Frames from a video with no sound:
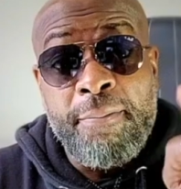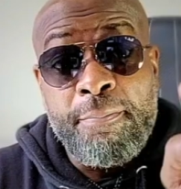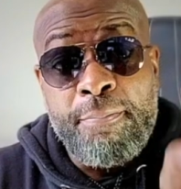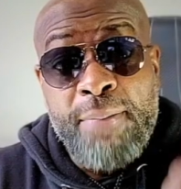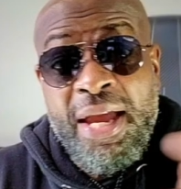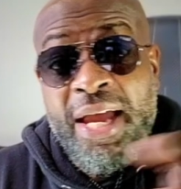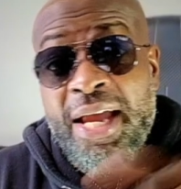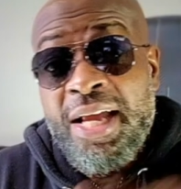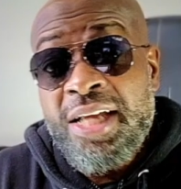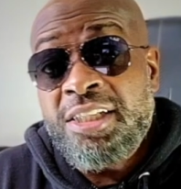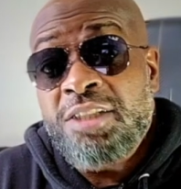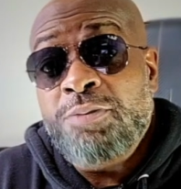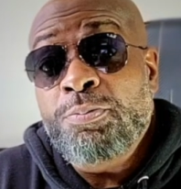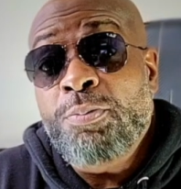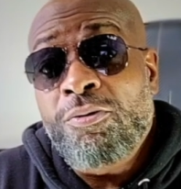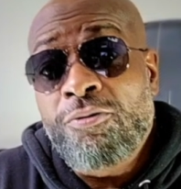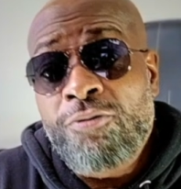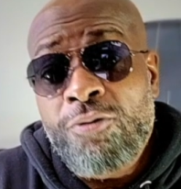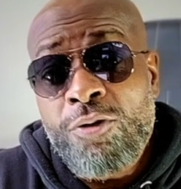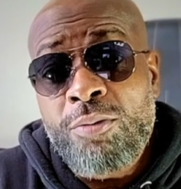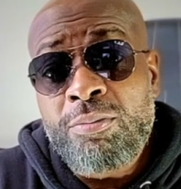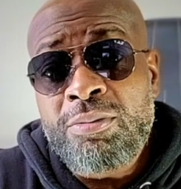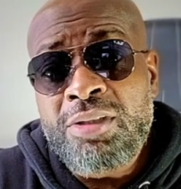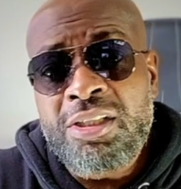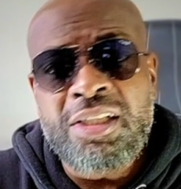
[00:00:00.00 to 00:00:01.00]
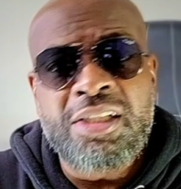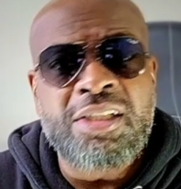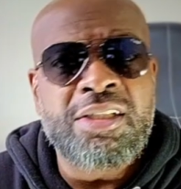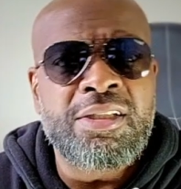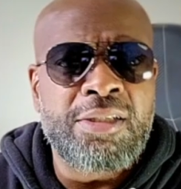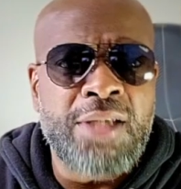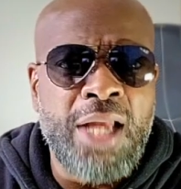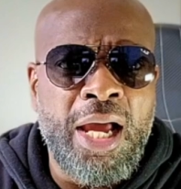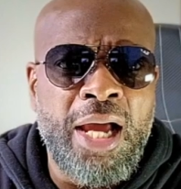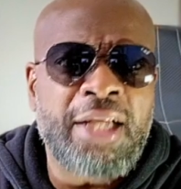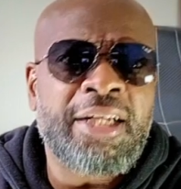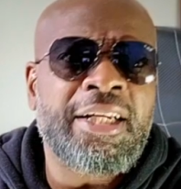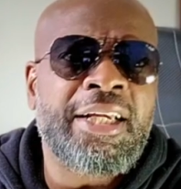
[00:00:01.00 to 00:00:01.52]
past performance is
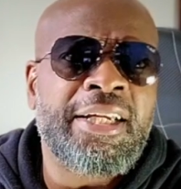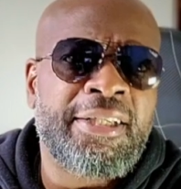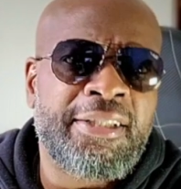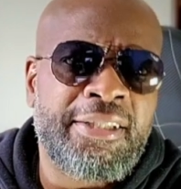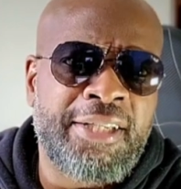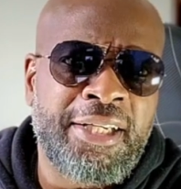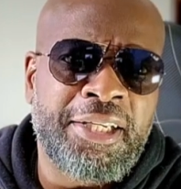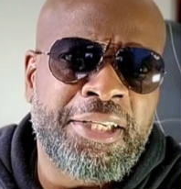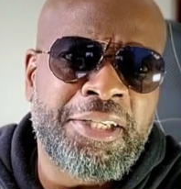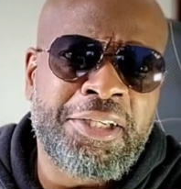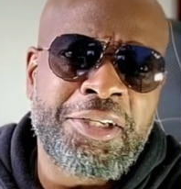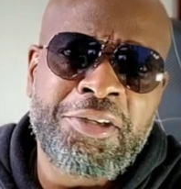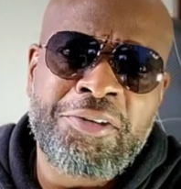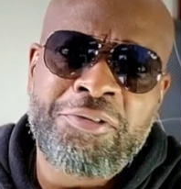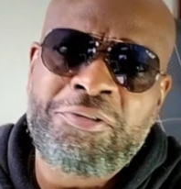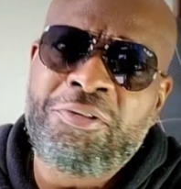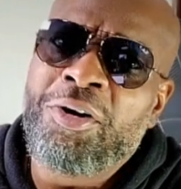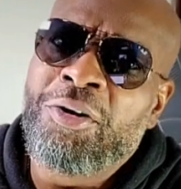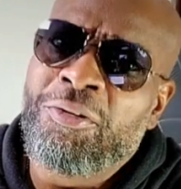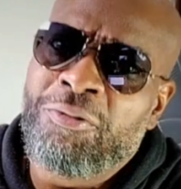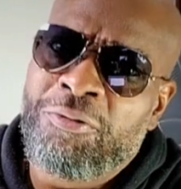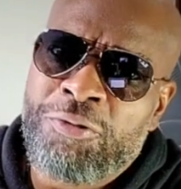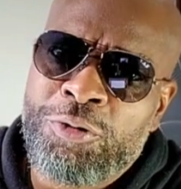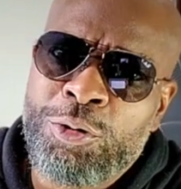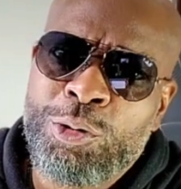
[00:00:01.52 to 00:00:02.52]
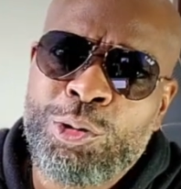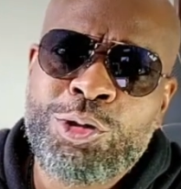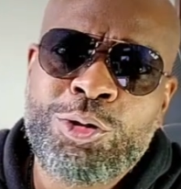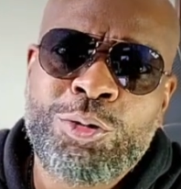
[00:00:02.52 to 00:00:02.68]
not indicative of future